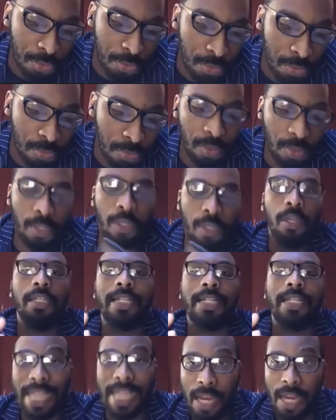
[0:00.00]
The
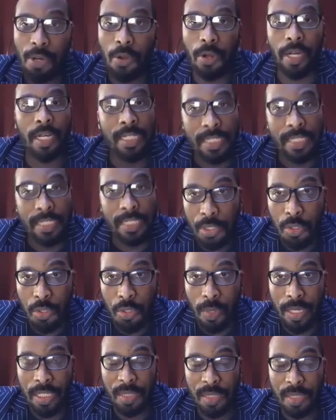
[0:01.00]
dialogue, listening to what is
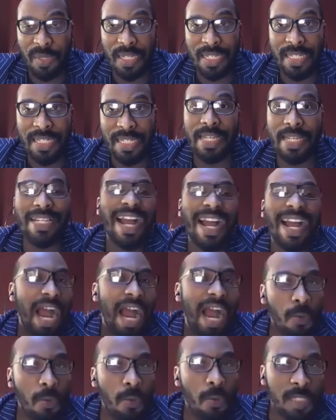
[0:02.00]
being said, how
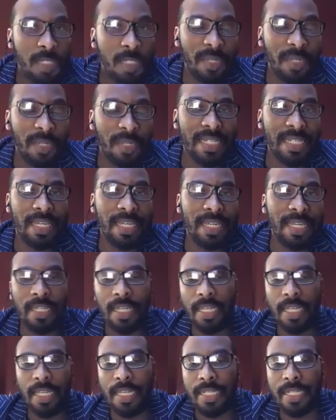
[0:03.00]
it's being said,
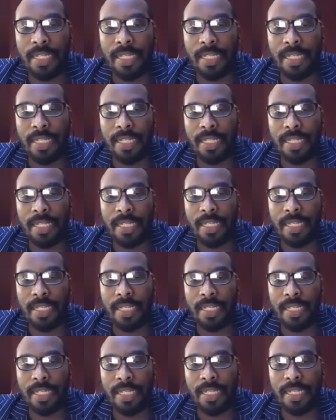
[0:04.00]
is the
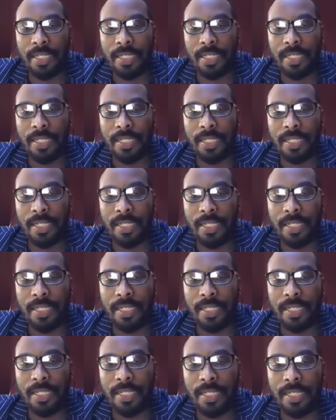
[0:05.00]
tone of what is being
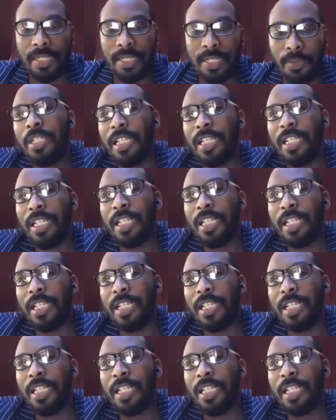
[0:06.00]
said, can